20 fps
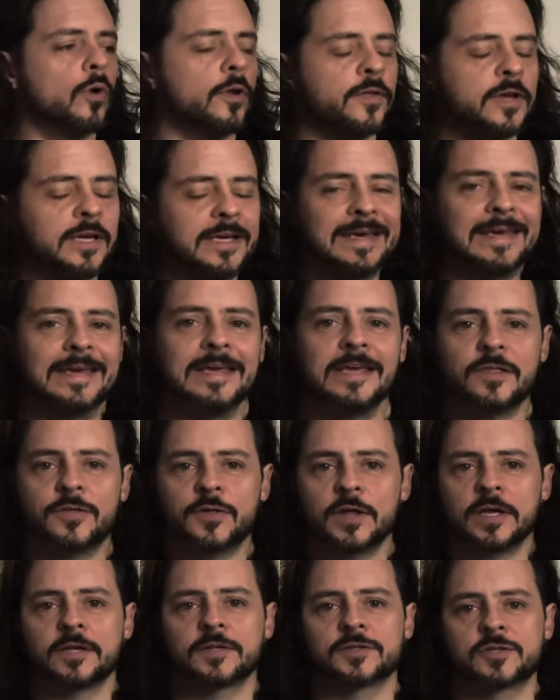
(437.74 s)
the key
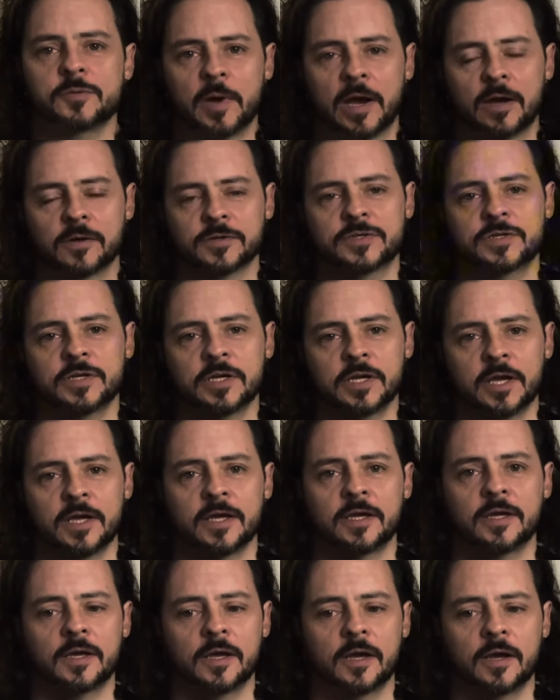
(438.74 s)
things about
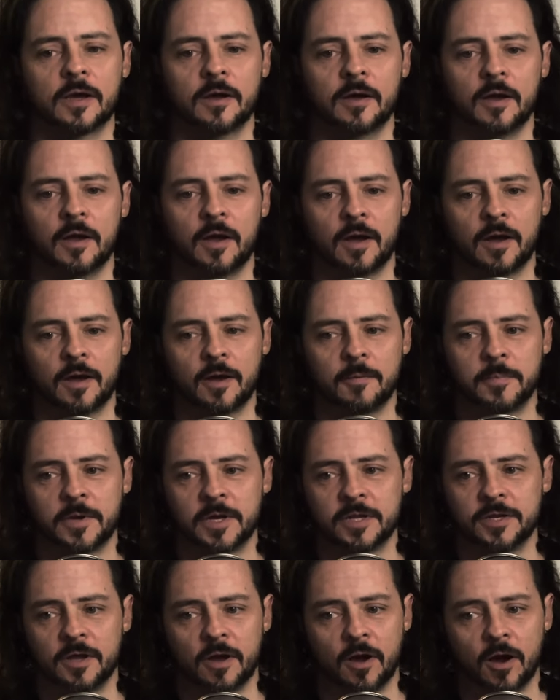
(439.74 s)
singing
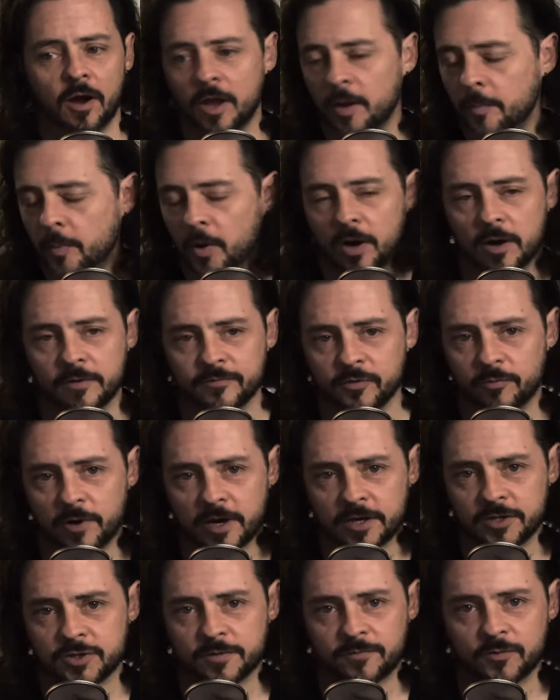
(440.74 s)
in your higher part of your
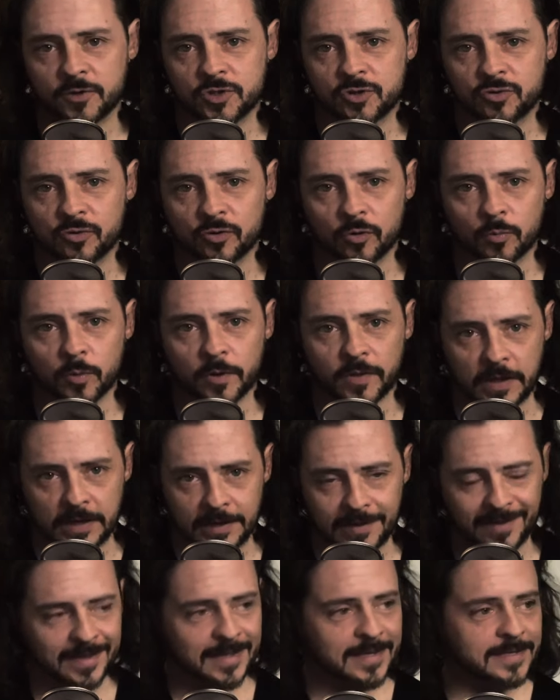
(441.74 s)
range, if you struggle with
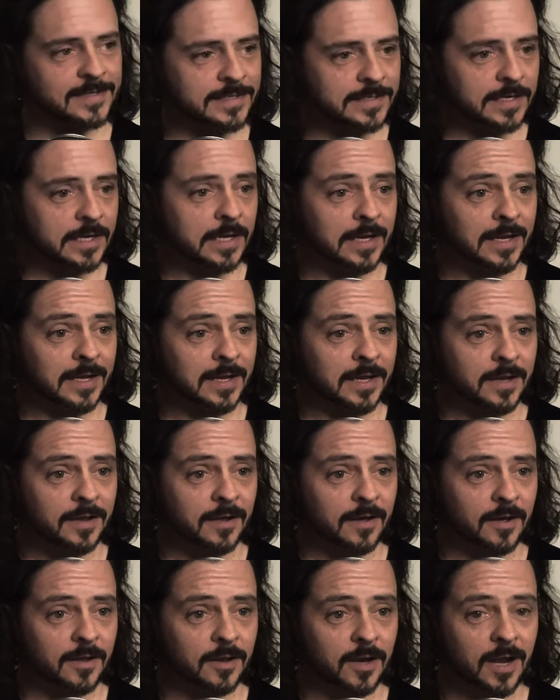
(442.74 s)
it, is
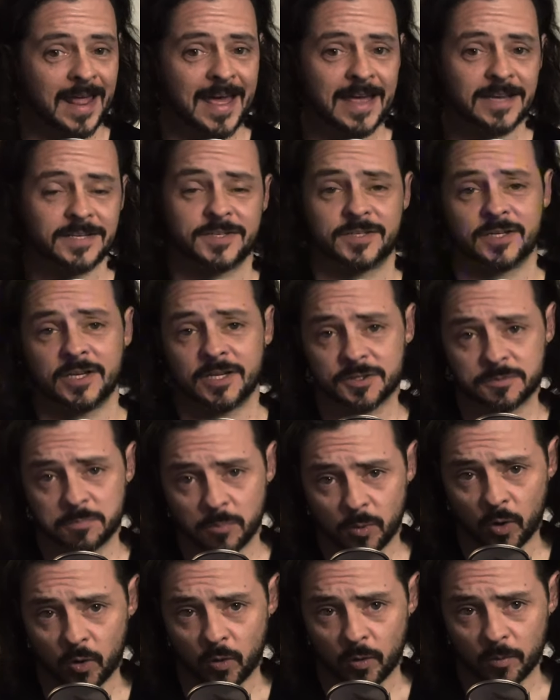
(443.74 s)
less is
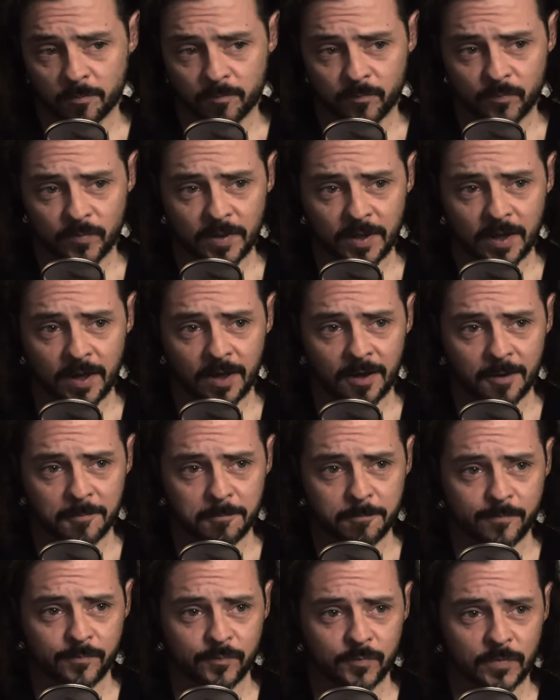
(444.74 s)
more.
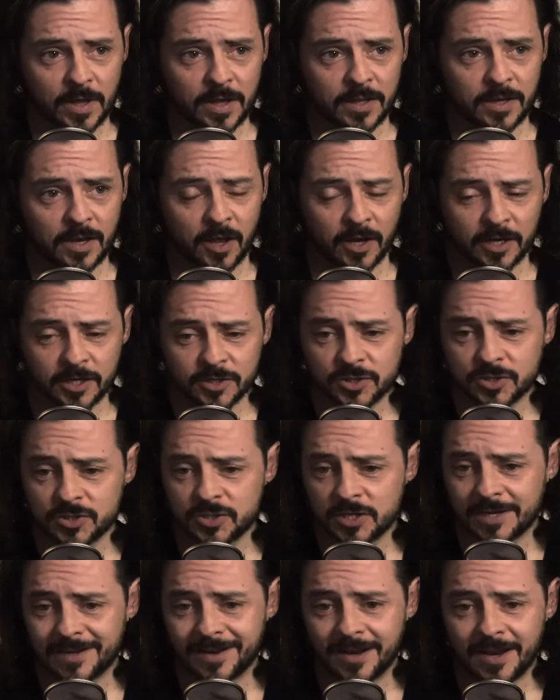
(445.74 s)
And like I just
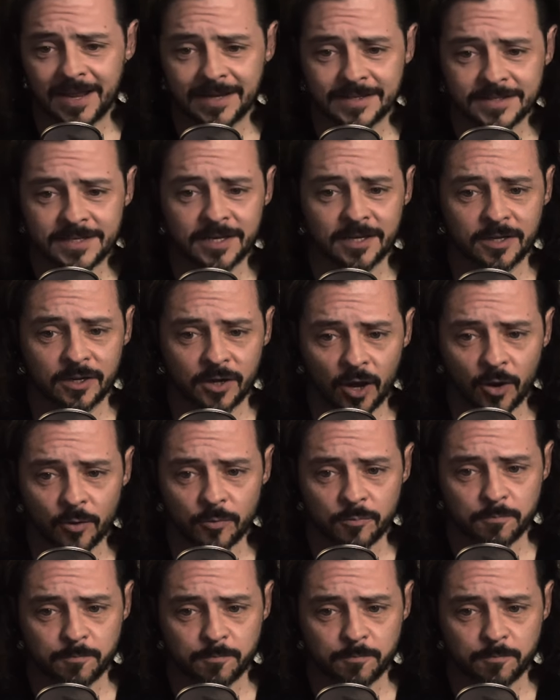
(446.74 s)
said, letting go.